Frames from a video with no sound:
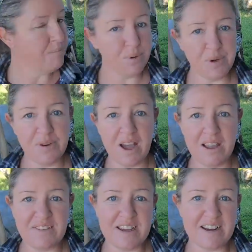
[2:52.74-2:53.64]
Prune
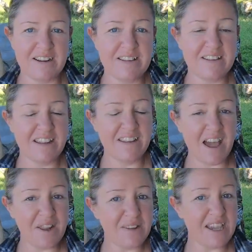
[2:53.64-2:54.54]
olive suckers.
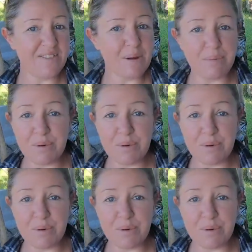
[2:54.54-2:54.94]
Not only have I